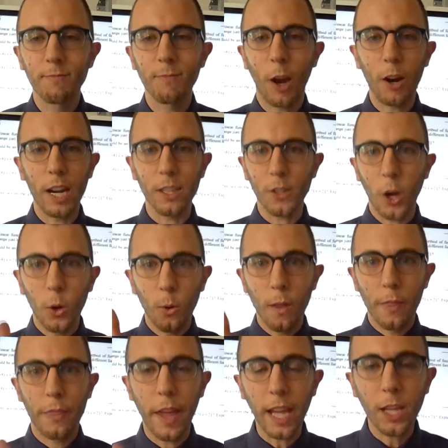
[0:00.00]
All right,
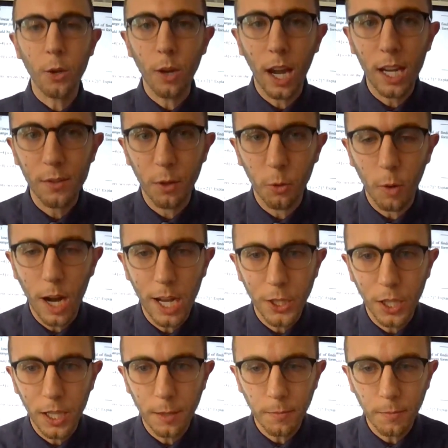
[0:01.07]
so thank you guys for watching.